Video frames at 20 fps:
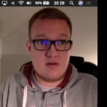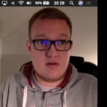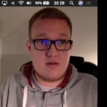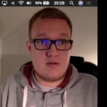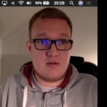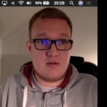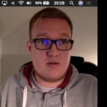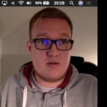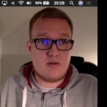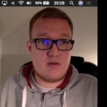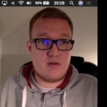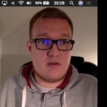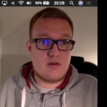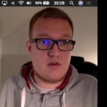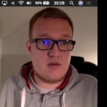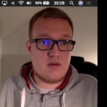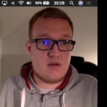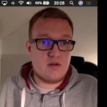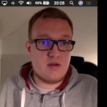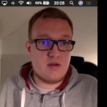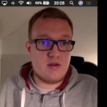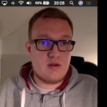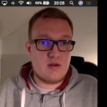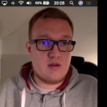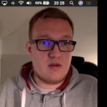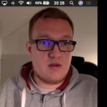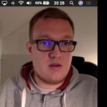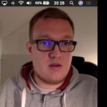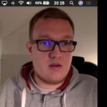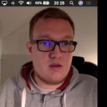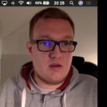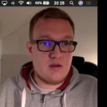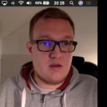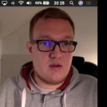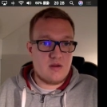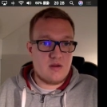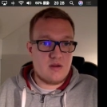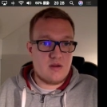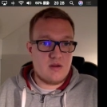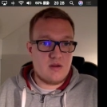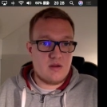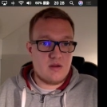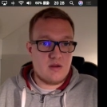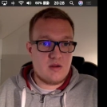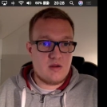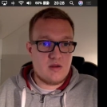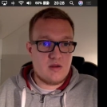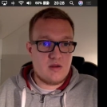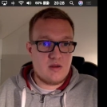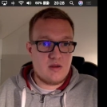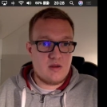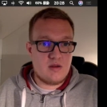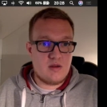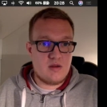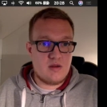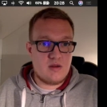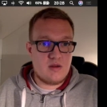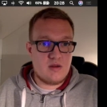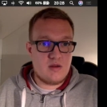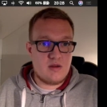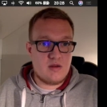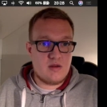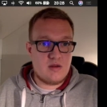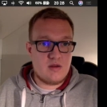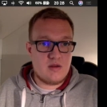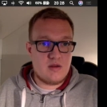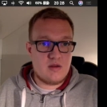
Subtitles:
[no speech]